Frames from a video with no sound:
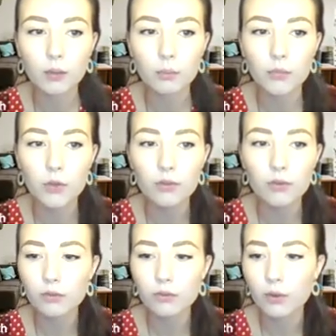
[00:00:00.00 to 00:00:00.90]
move
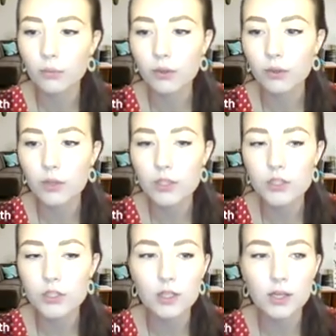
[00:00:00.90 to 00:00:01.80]
on from the question
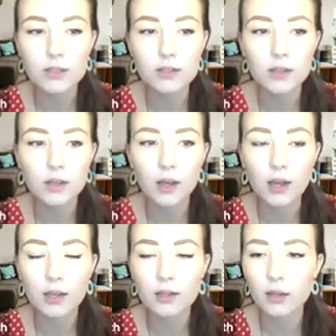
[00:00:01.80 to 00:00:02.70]
and answer,
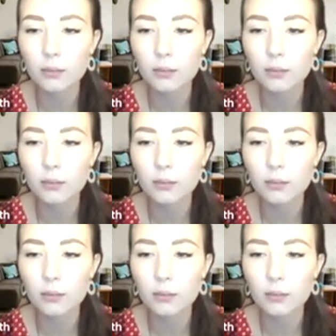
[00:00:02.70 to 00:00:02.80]
and I'm